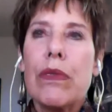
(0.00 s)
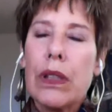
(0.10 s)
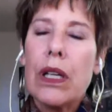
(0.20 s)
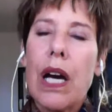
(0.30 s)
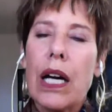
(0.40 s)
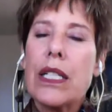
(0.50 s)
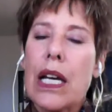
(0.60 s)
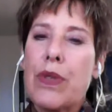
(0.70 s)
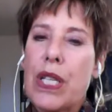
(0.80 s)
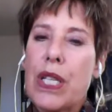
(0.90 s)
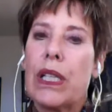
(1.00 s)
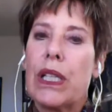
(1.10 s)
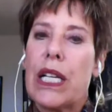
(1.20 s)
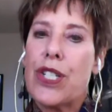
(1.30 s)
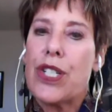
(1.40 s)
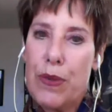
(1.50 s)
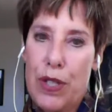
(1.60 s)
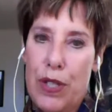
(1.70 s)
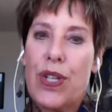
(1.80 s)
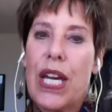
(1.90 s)
a lot of times these relationships
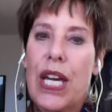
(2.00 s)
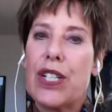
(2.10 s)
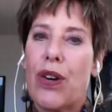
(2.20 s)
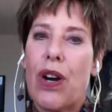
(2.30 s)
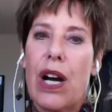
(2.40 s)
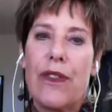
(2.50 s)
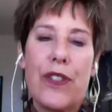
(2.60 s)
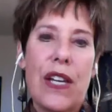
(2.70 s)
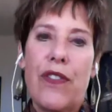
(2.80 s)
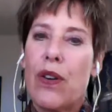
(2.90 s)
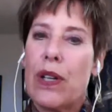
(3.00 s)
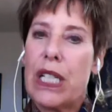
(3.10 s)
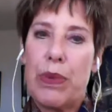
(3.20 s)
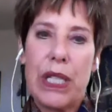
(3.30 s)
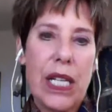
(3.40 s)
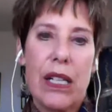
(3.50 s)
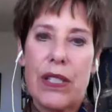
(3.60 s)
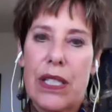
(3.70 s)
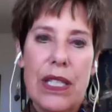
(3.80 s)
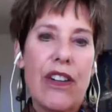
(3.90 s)
you get in your office, they've already been,
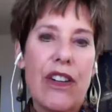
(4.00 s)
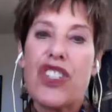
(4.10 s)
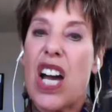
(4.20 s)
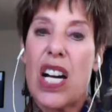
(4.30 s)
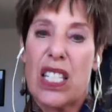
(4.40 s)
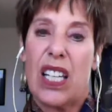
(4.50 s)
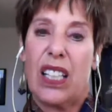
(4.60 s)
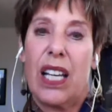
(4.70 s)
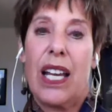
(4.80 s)
they're toxic.